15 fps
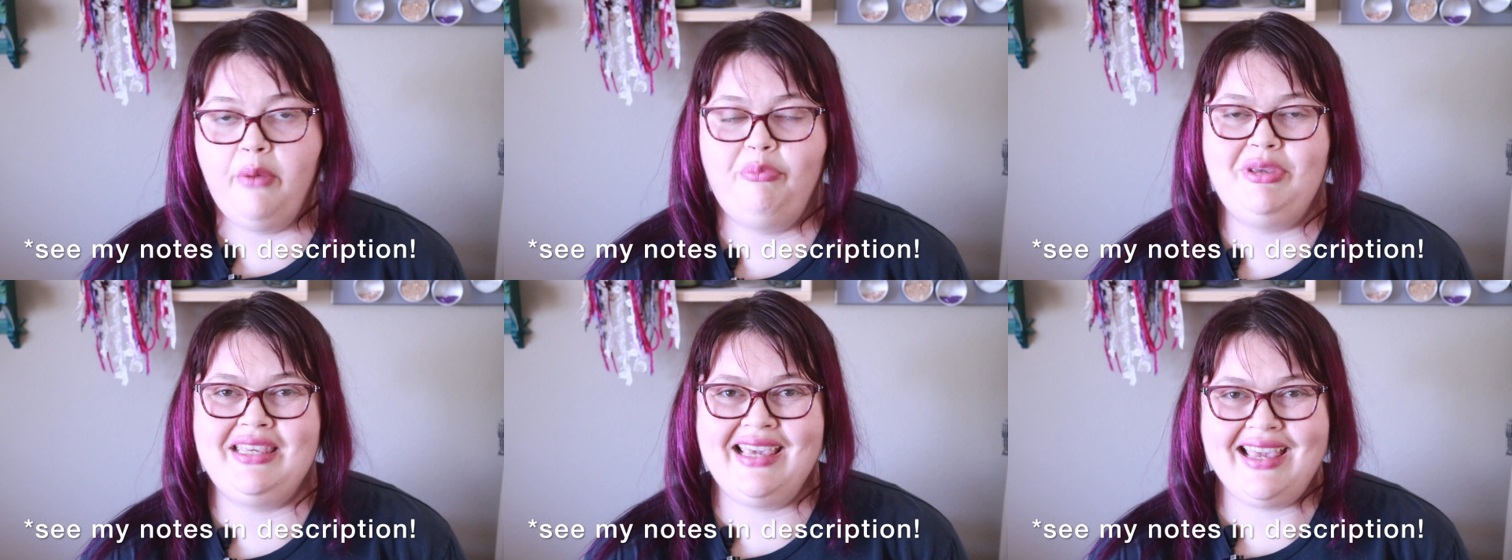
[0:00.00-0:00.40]

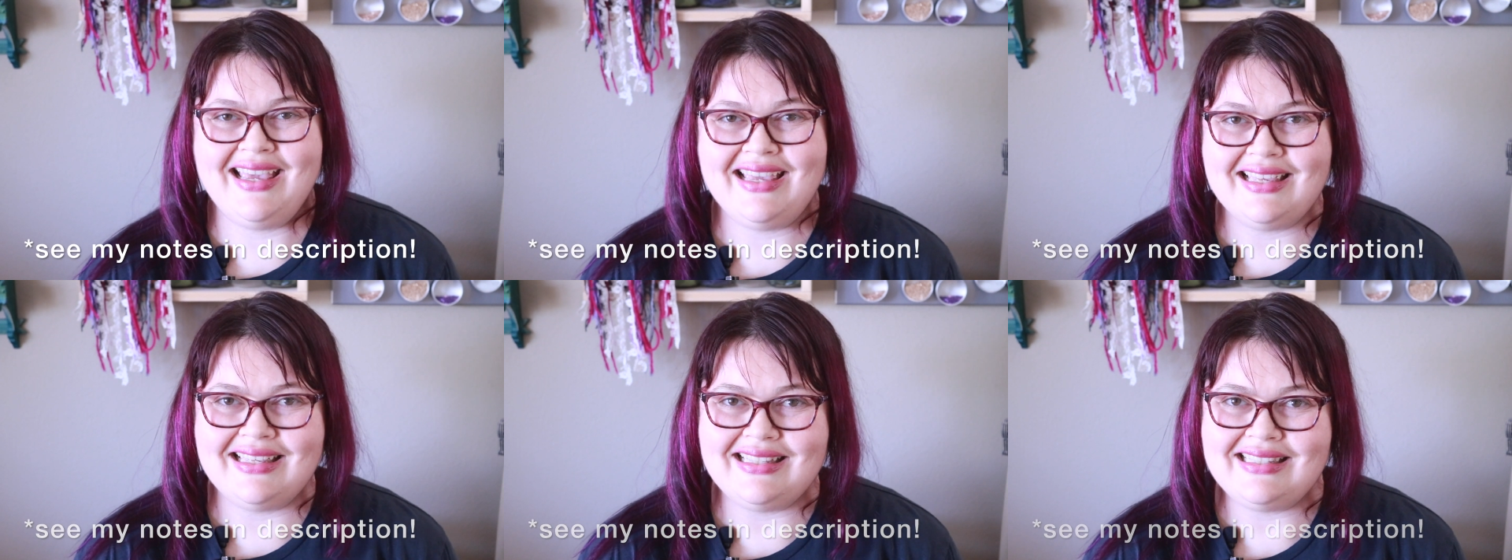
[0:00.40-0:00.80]

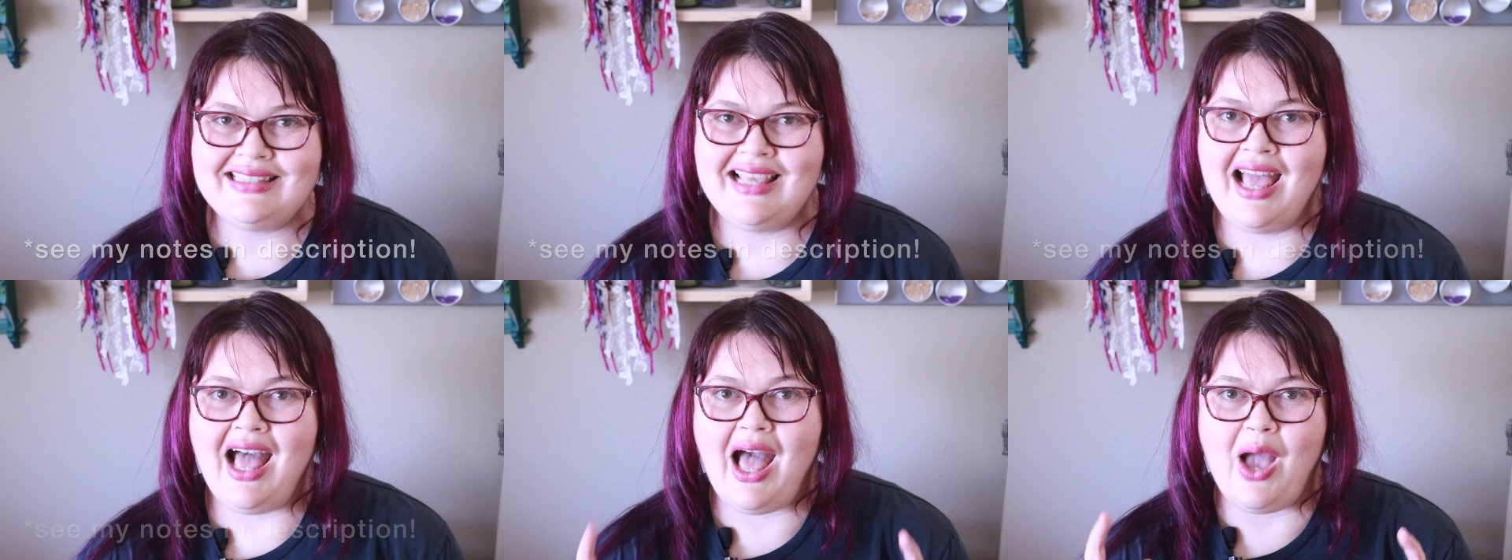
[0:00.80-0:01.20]
because
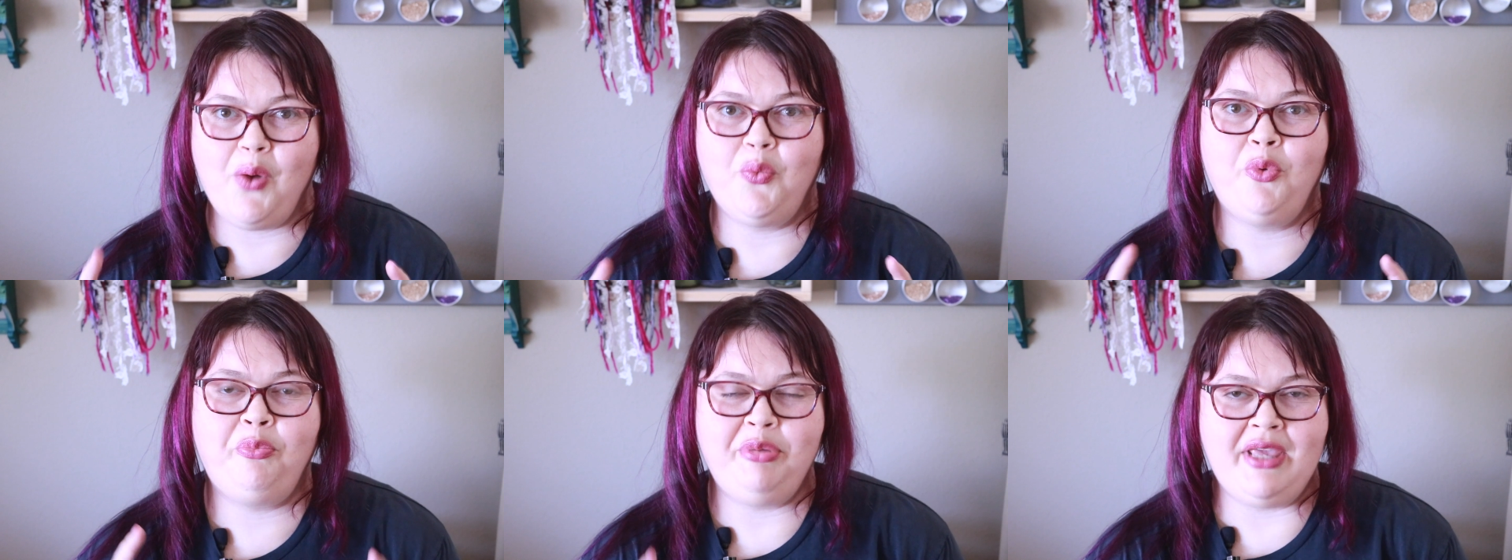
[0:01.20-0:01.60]
I
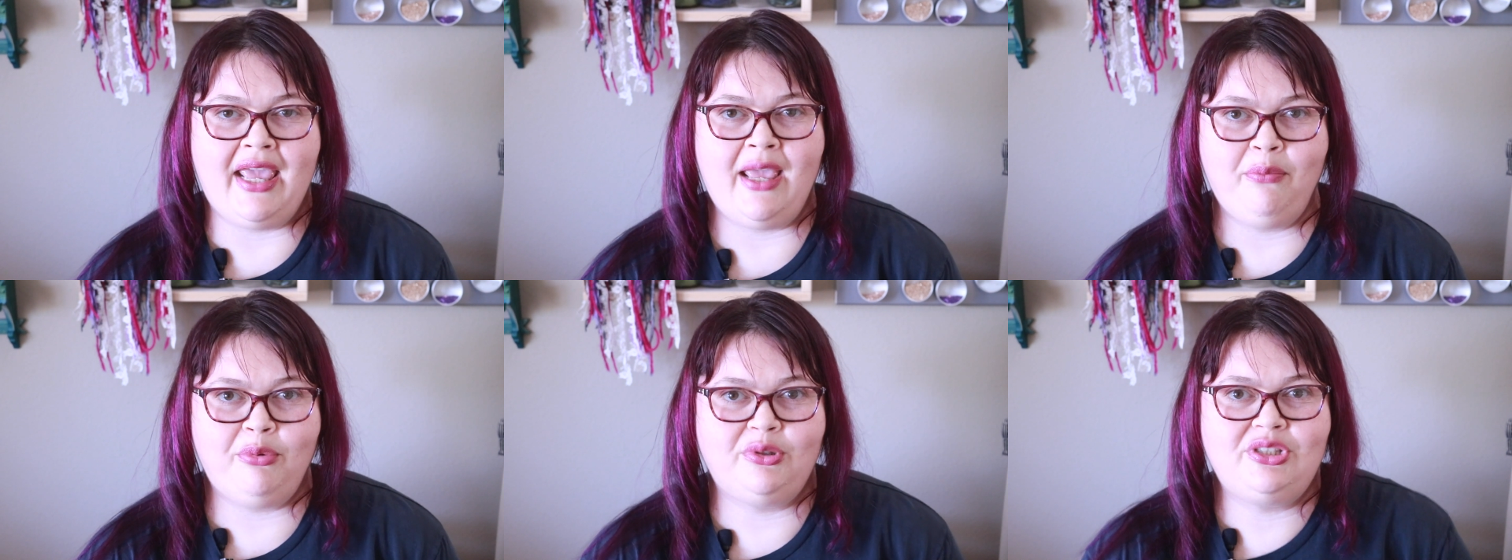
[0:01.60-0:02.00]
will be
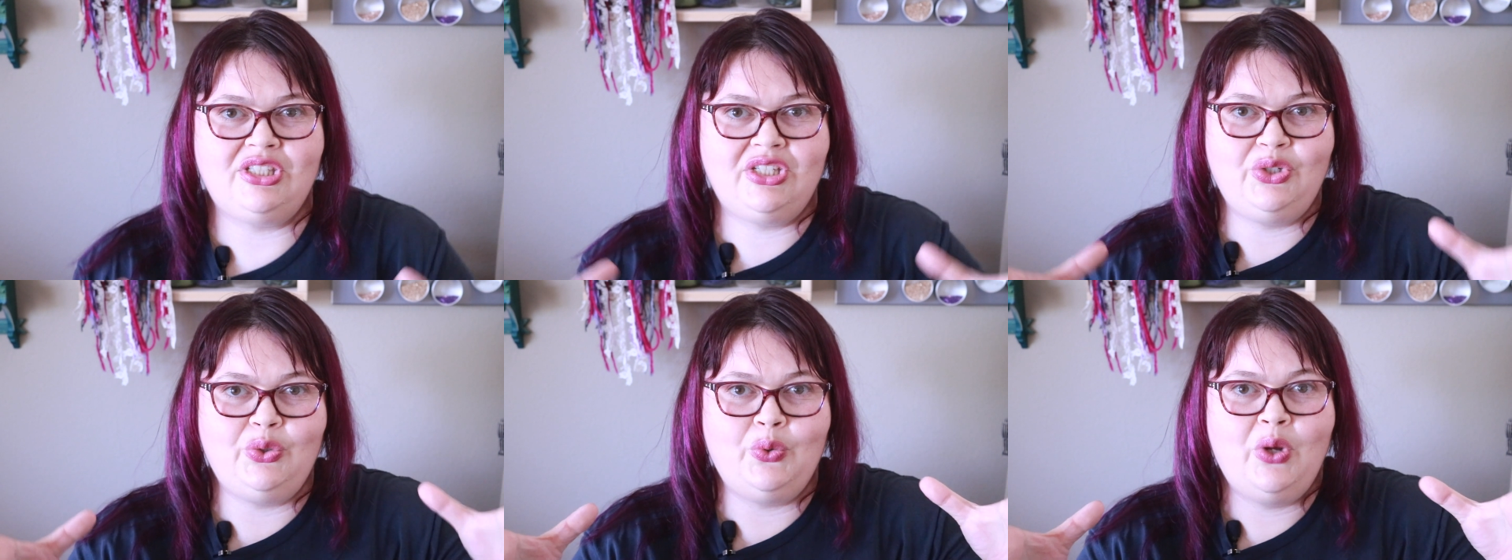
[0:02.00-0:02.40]
able
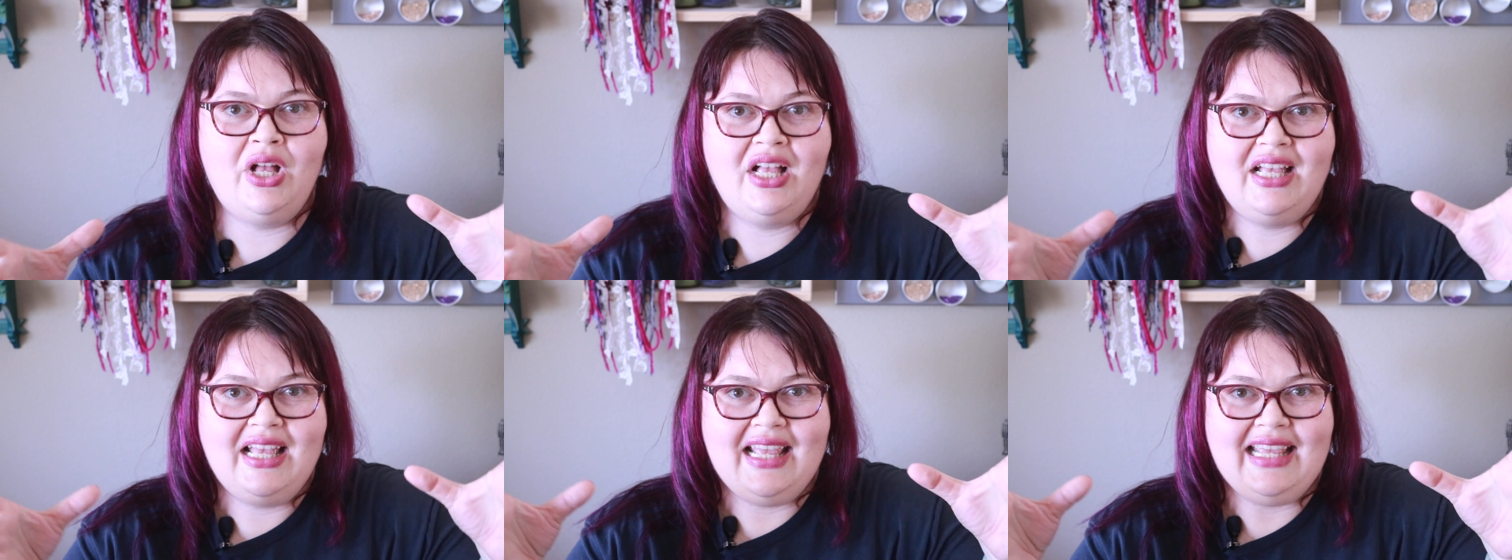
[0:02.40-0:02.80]
to
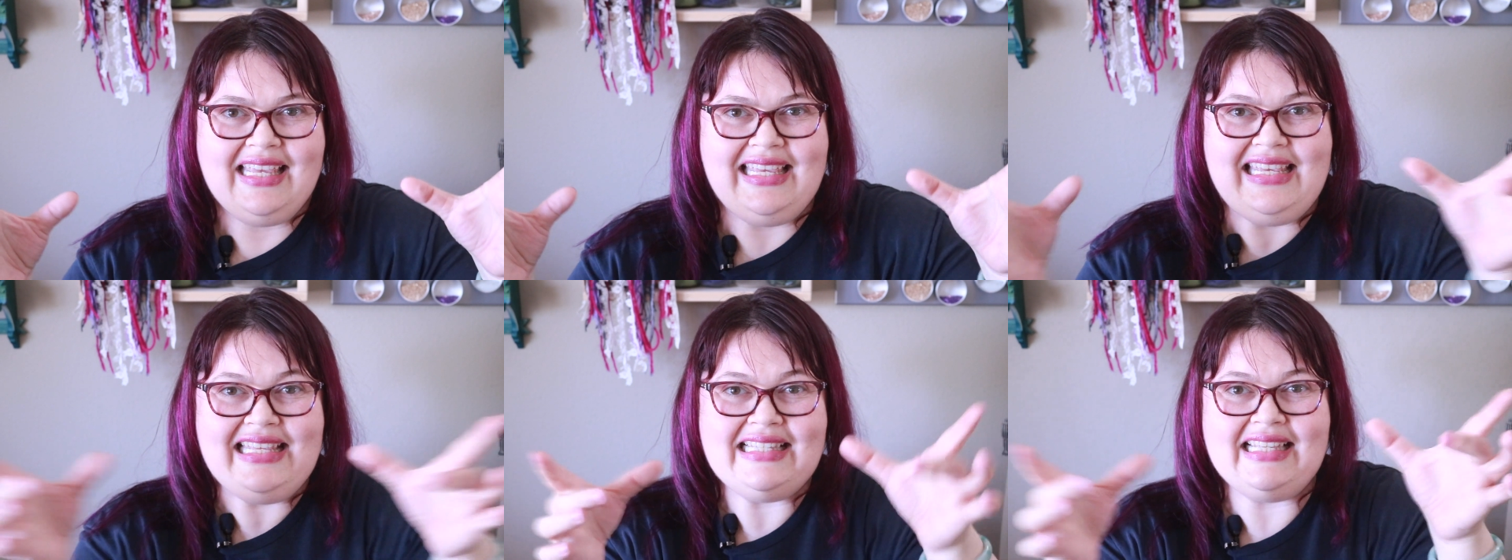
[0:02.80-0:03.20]

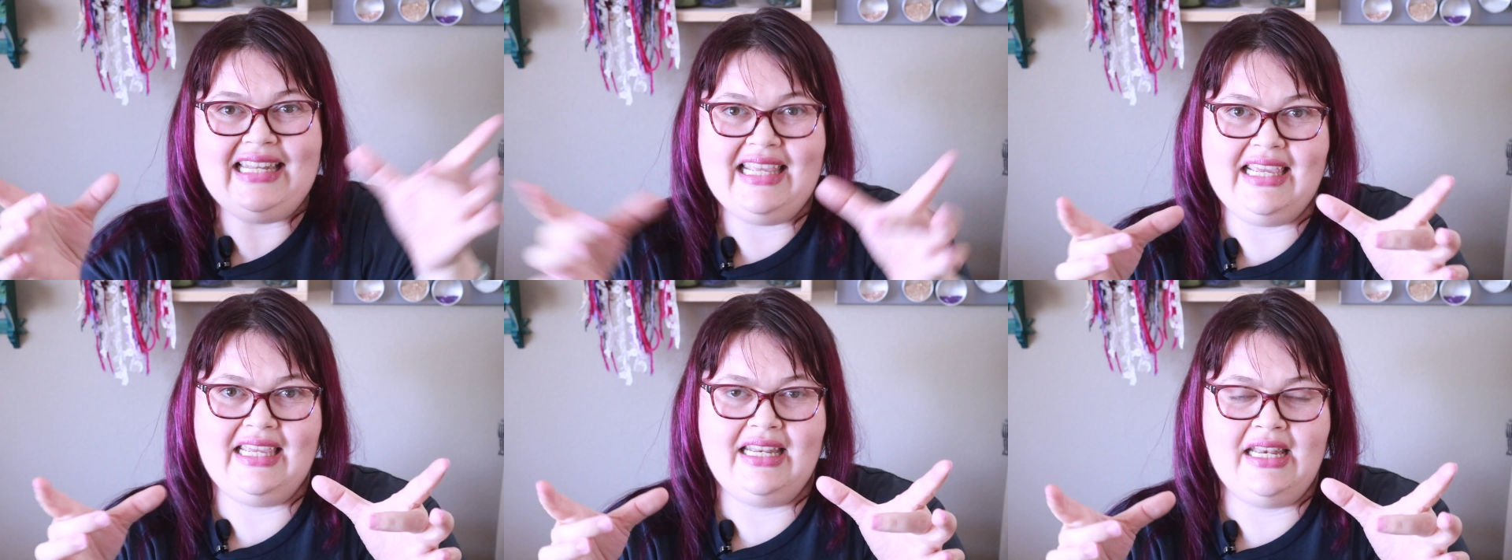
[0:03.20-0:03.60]
ease it
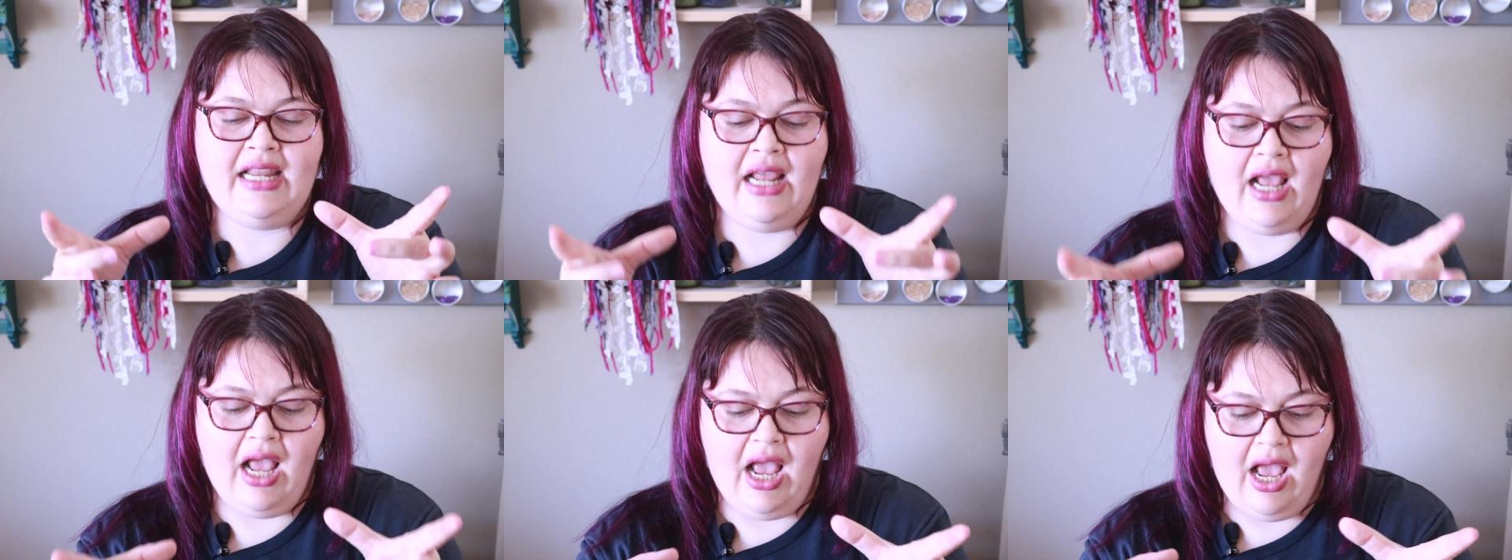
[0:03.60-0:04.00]
in
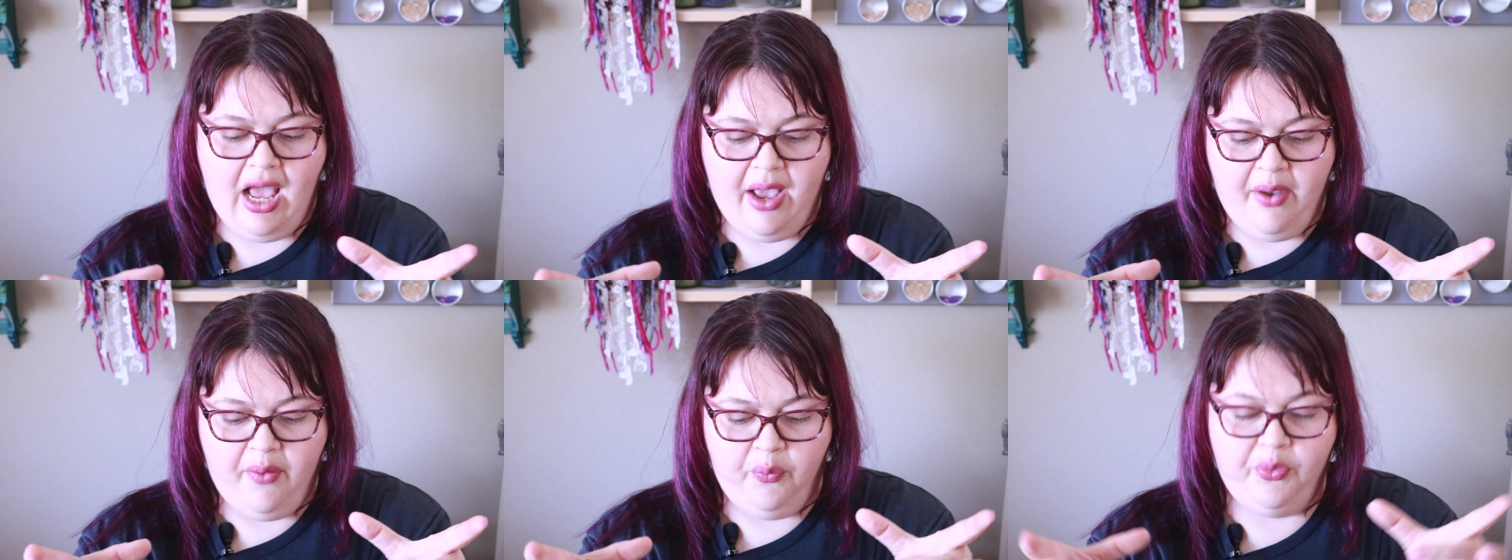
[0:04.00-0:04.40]

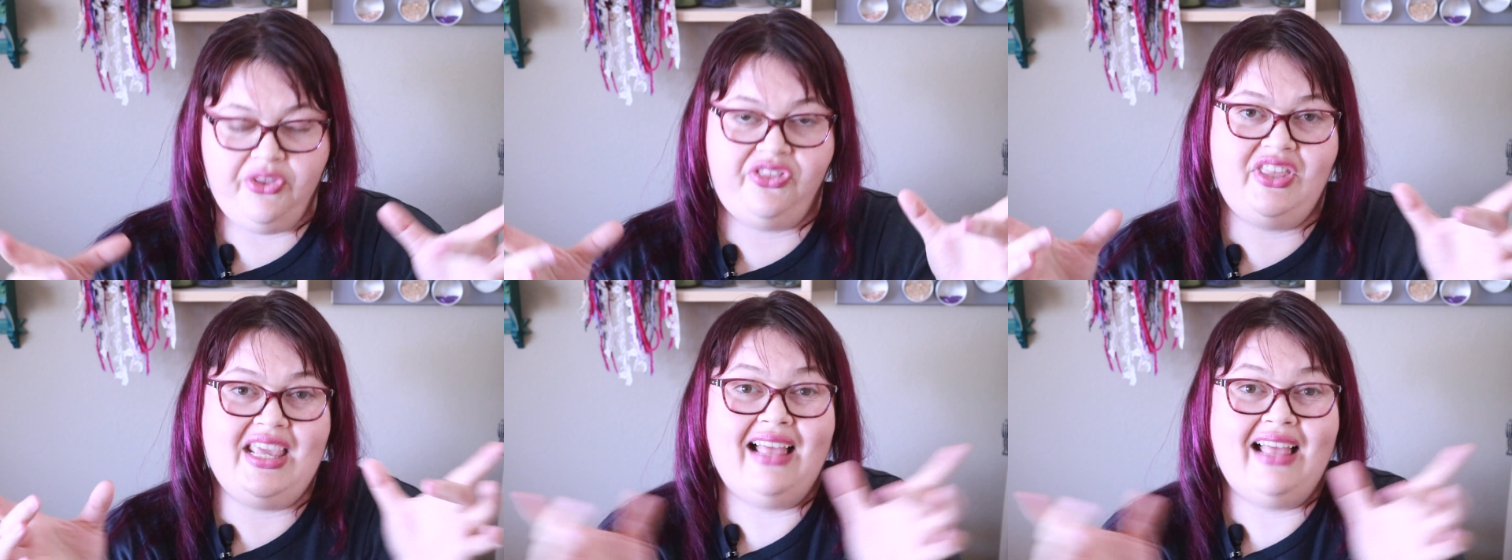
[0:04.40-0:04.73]
with the